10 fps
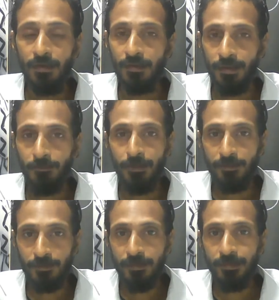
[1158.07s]
campaign,
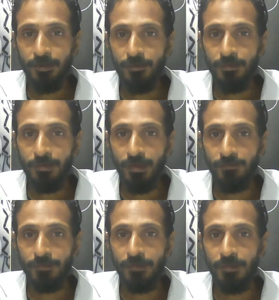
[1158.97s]
just like how we have
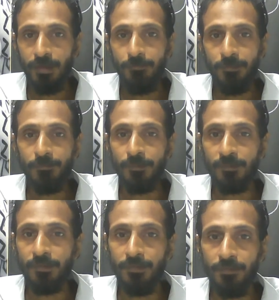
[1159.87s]
the hyped up
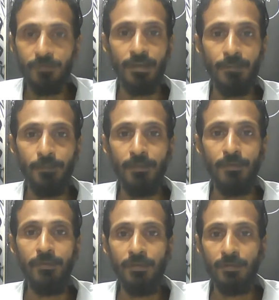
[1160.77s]
Prashant Kishor campaign
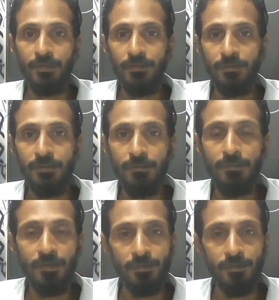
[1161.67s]
going on now in Tamil Nadu.